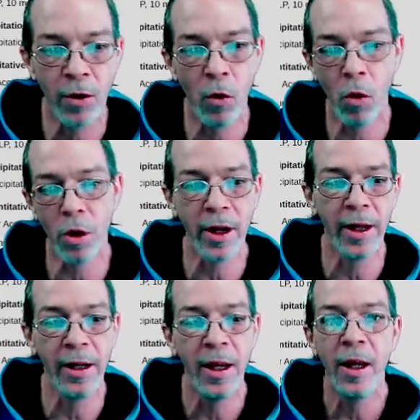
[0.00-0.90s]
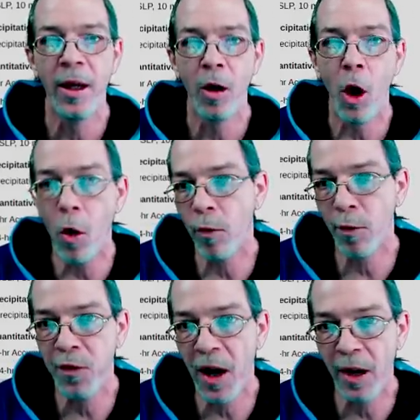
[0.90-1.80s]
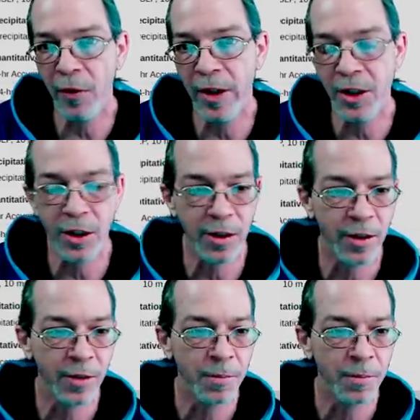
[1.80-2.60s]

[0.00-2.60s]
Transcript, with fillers: Oregon over five inches.